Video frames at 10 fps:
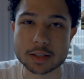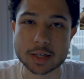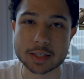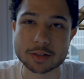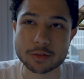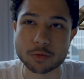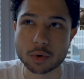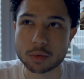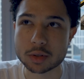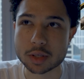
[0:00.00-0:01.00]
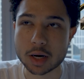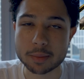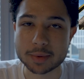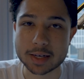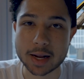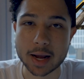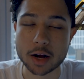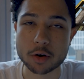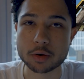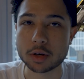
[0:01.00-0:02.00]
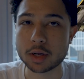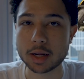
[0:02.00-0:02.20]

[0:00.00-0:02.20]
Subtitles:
sense of what was up and down,